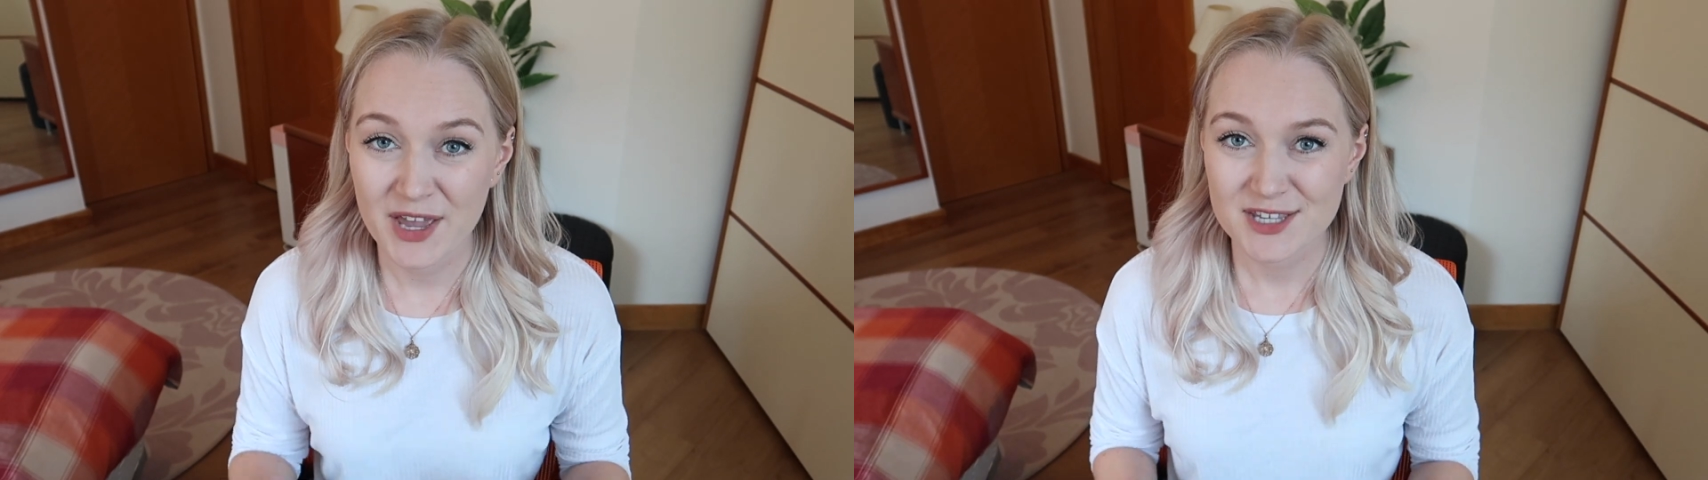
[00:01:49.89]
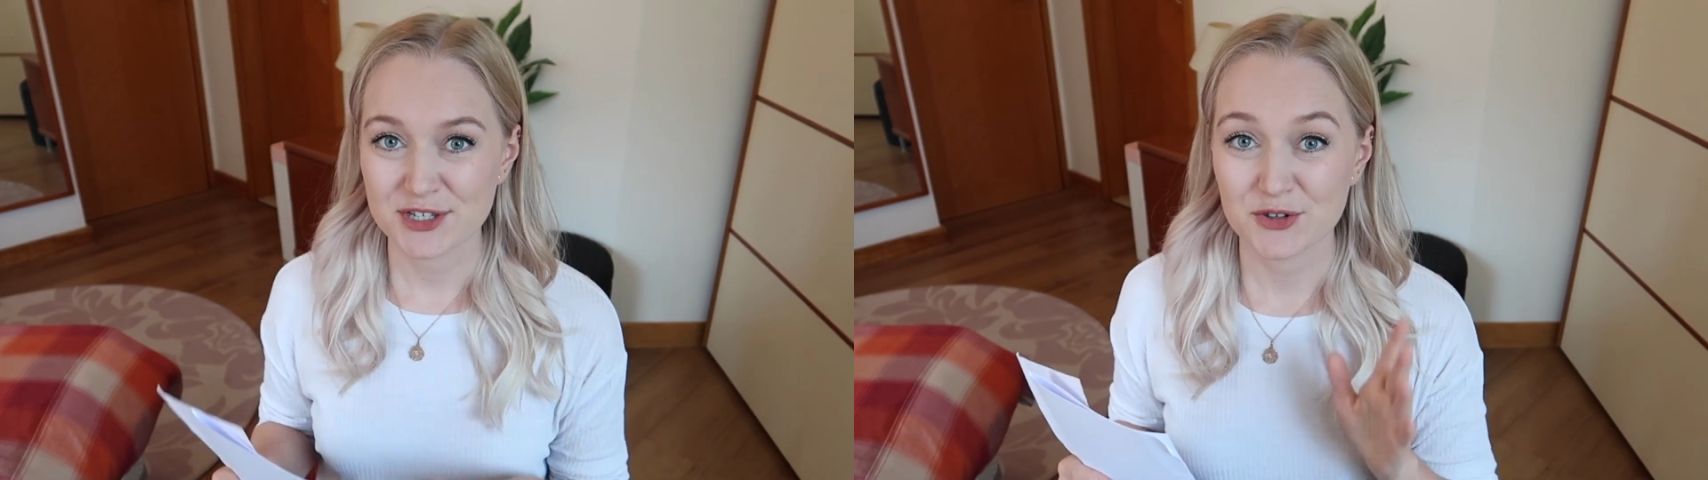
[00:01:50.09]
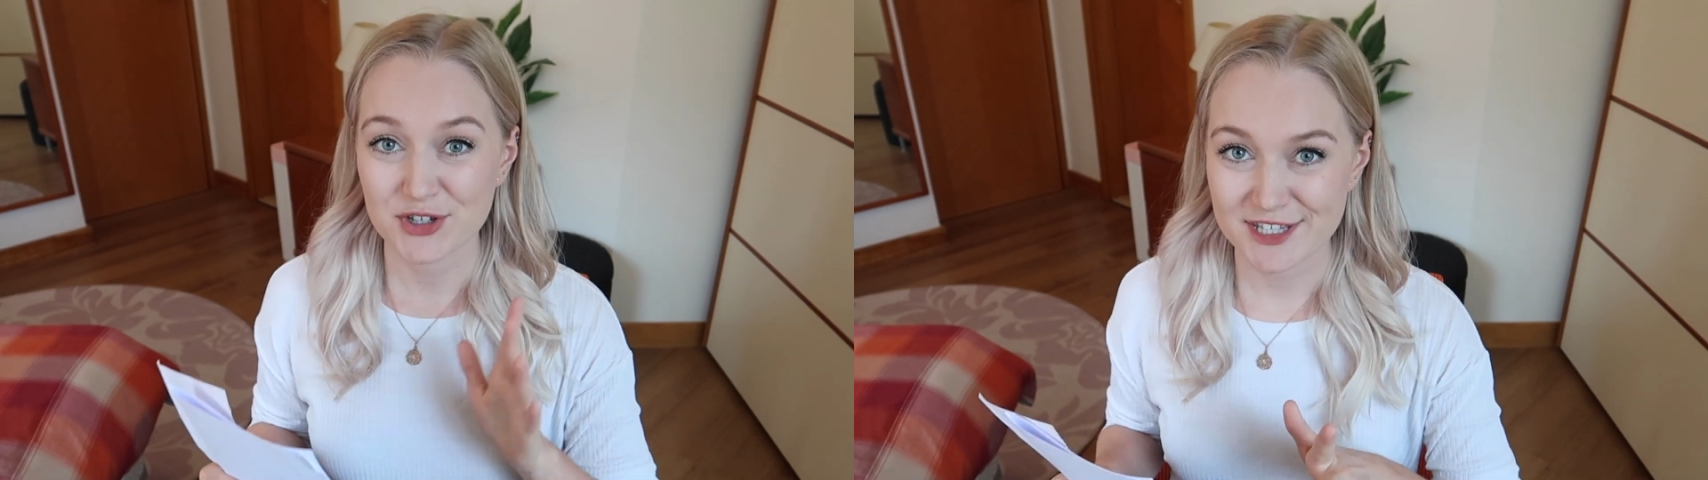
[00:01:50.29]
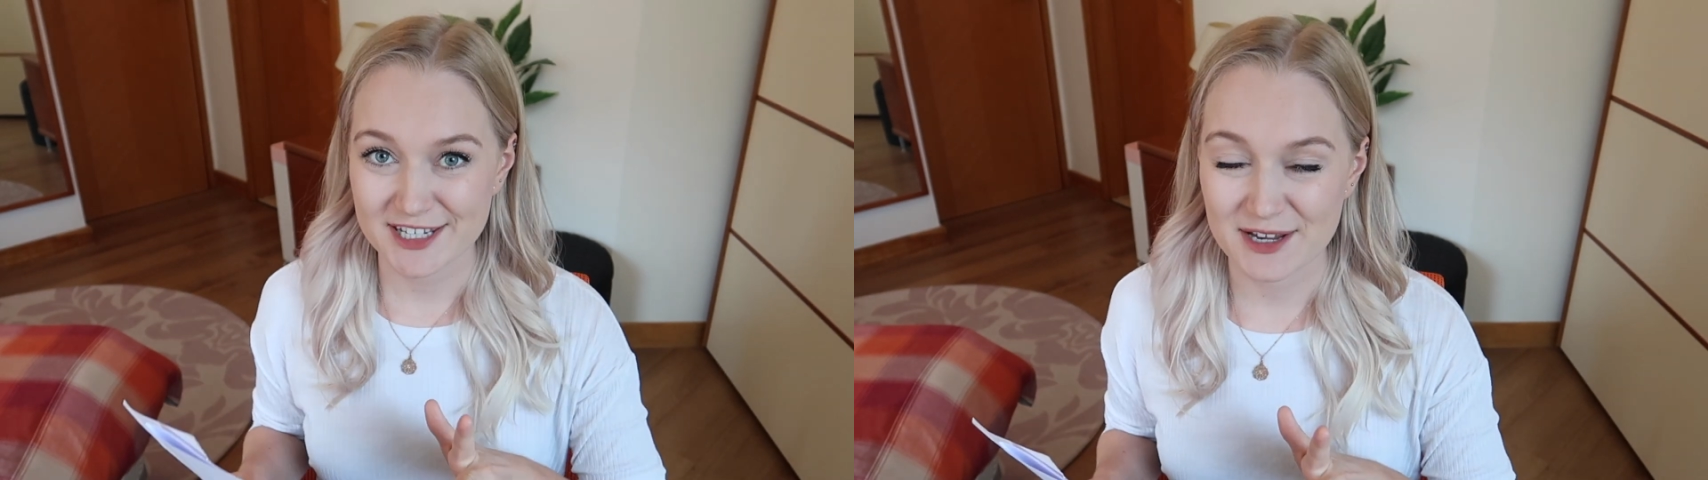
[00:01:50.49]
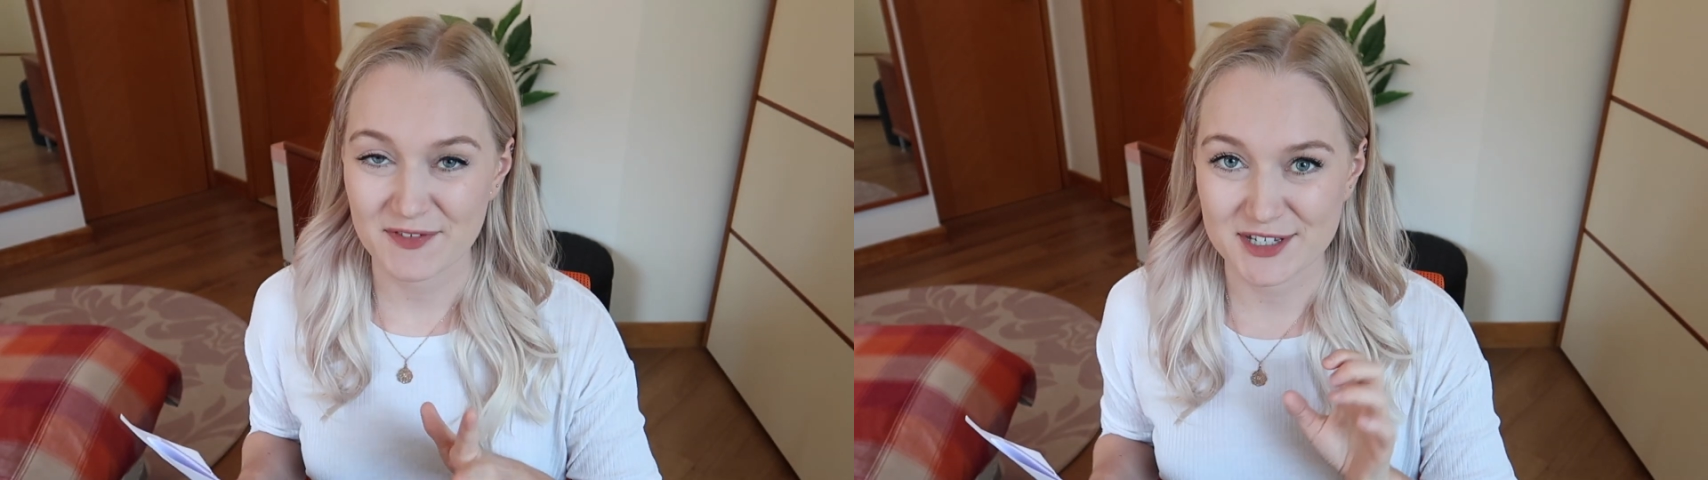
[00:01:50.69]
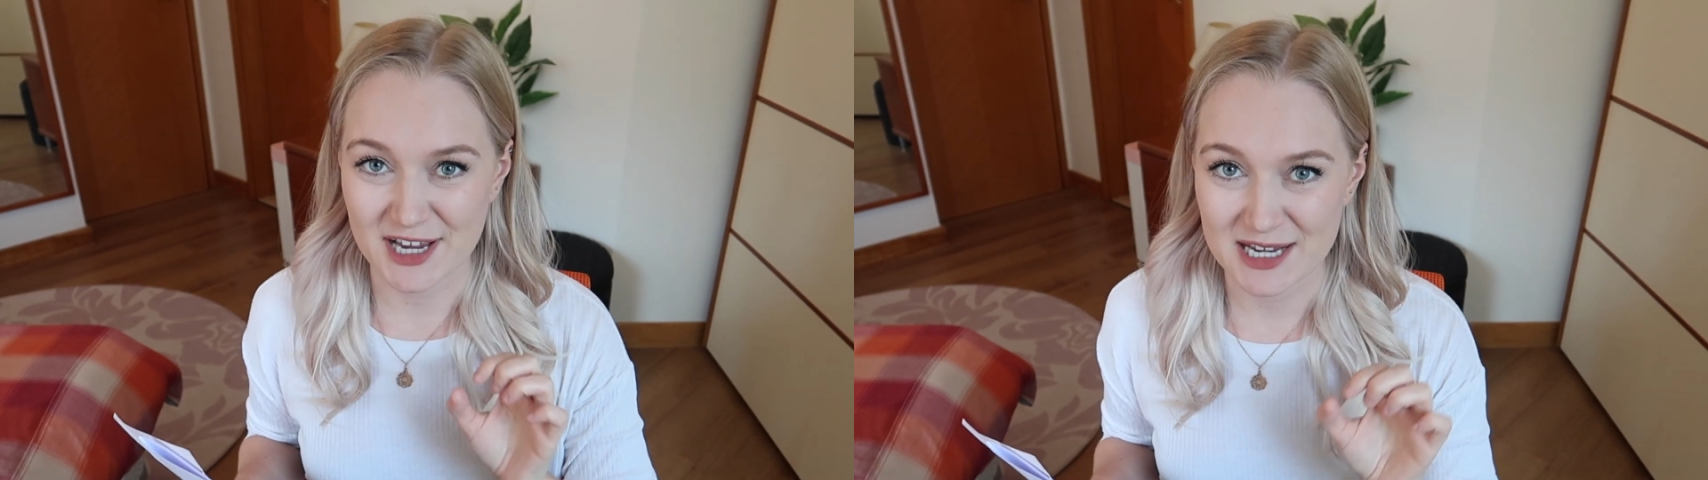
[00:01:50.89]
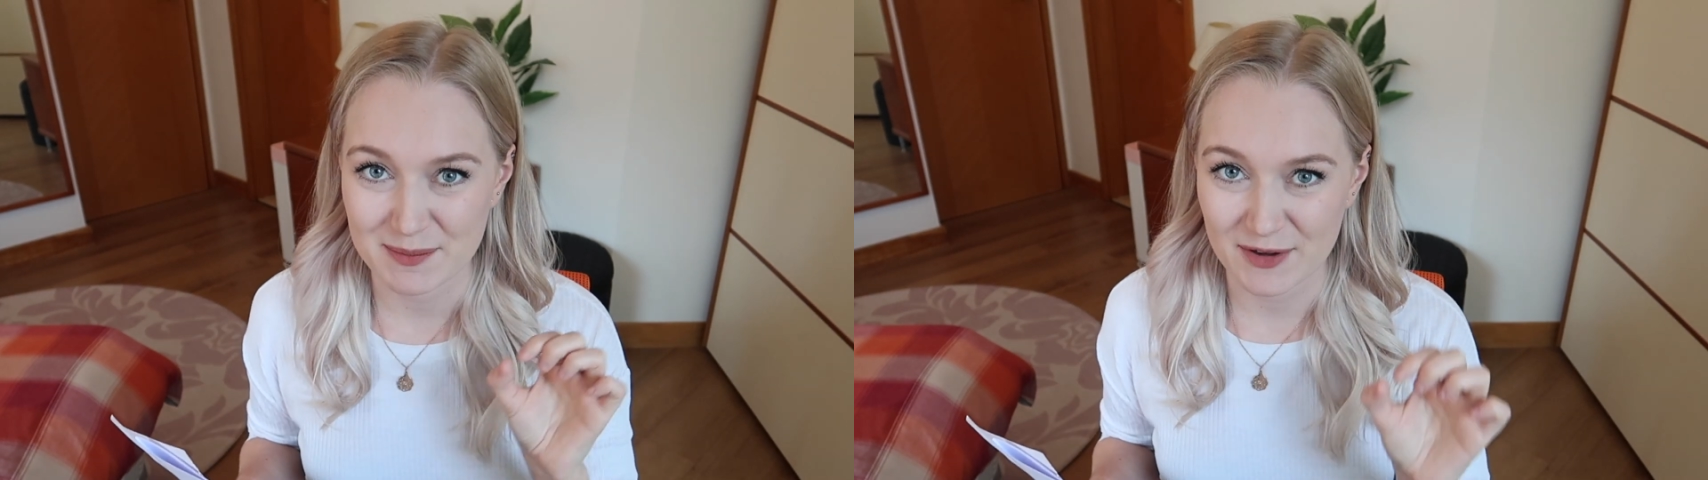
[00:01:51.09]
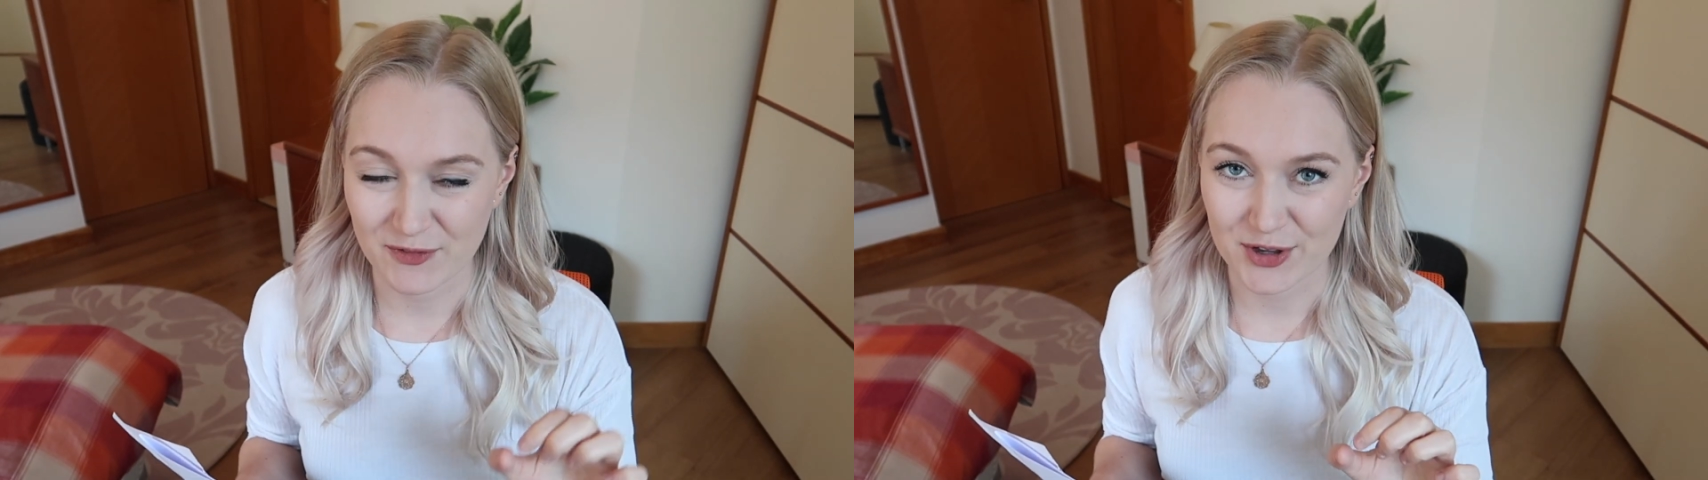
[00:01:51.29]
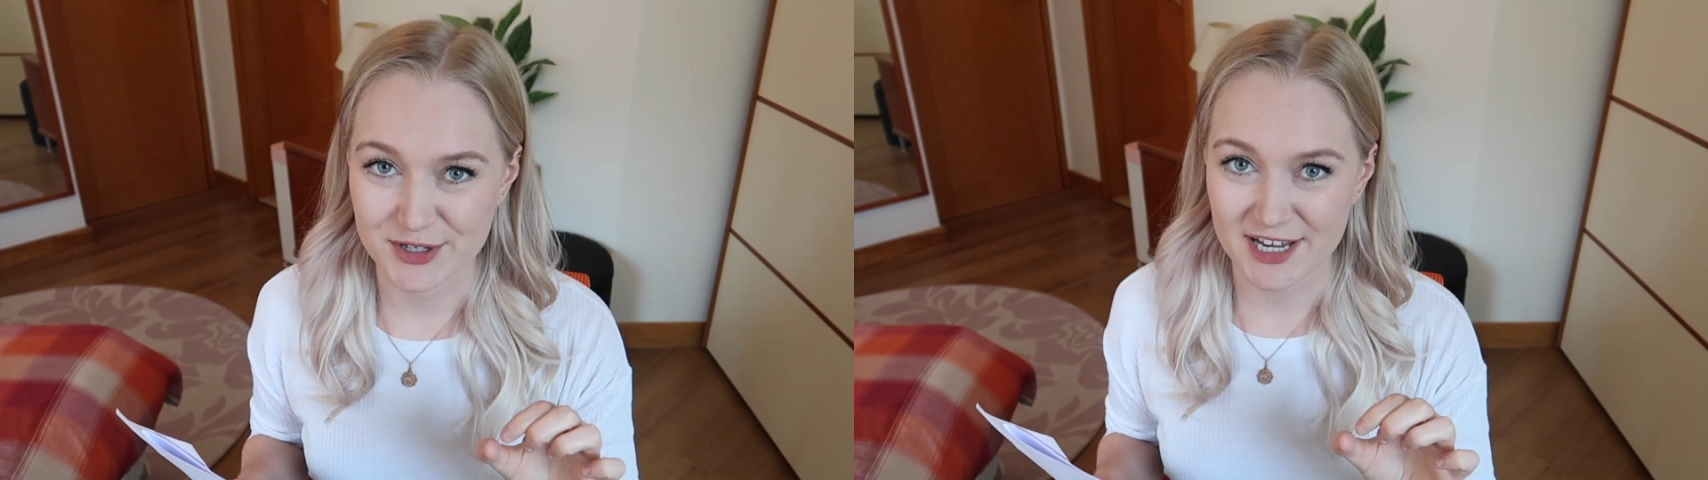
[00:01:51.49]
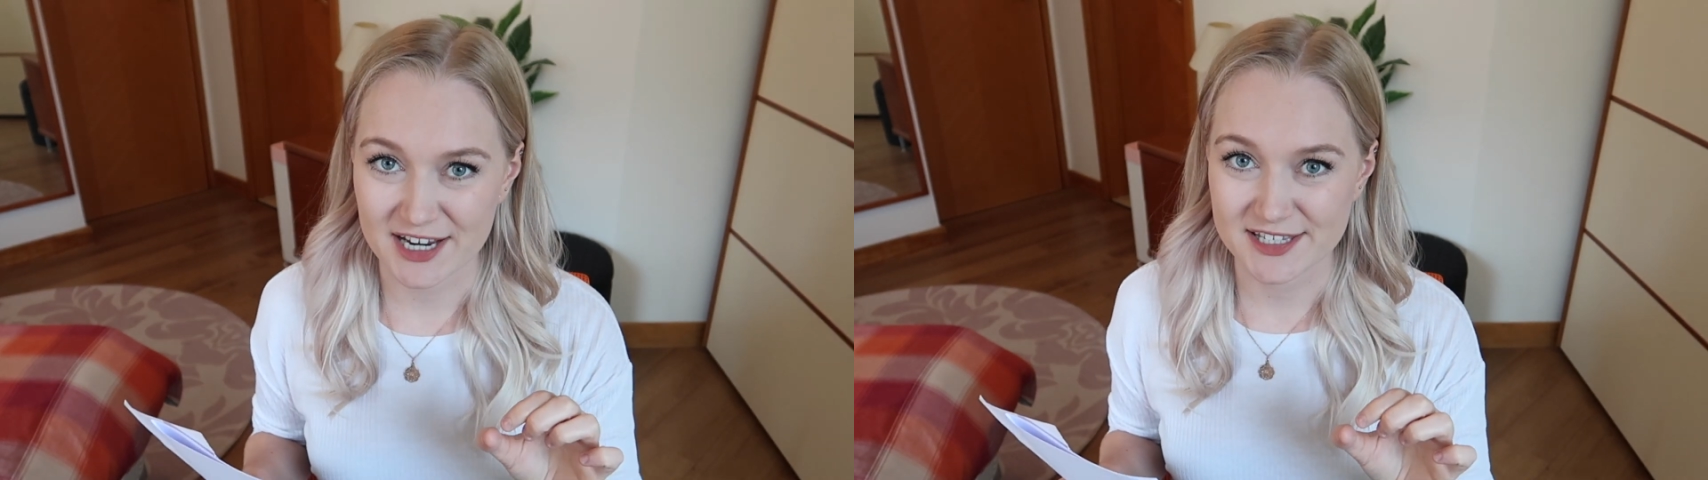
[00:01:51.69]
So just to give a tiny bit of
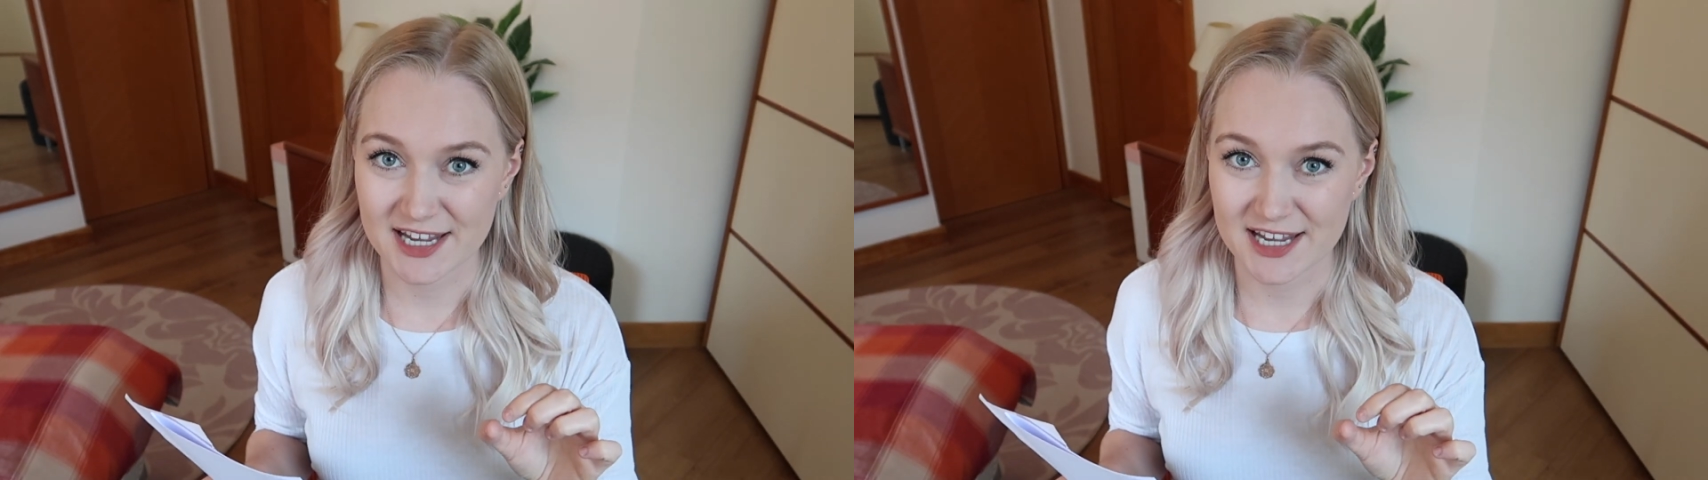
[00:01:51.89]
context